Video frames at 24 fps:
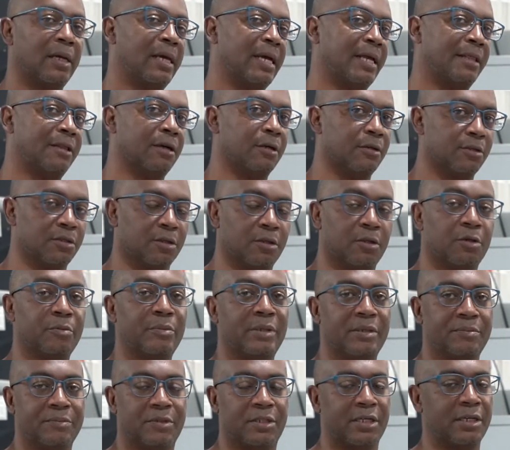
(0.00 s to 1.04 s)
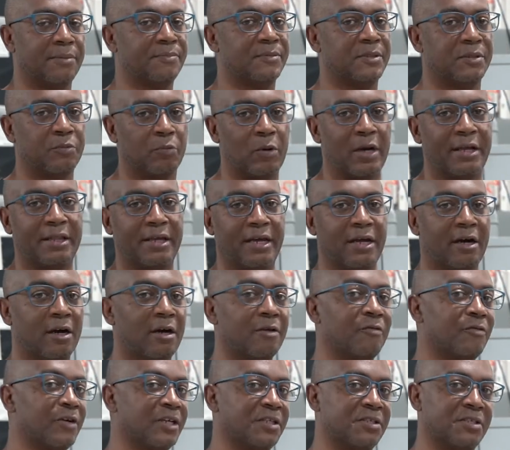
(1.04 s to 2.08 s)
And those aluminum chips, while they
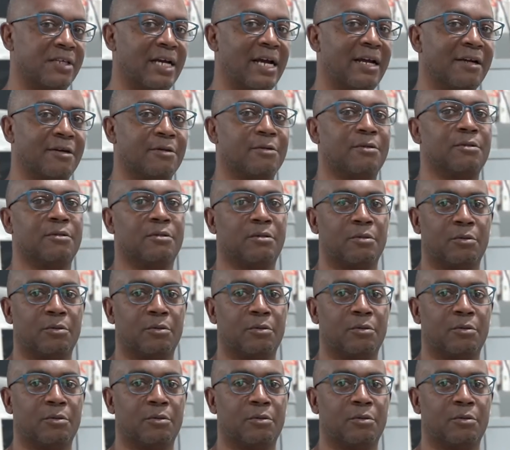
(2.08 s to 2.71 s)
are recycled,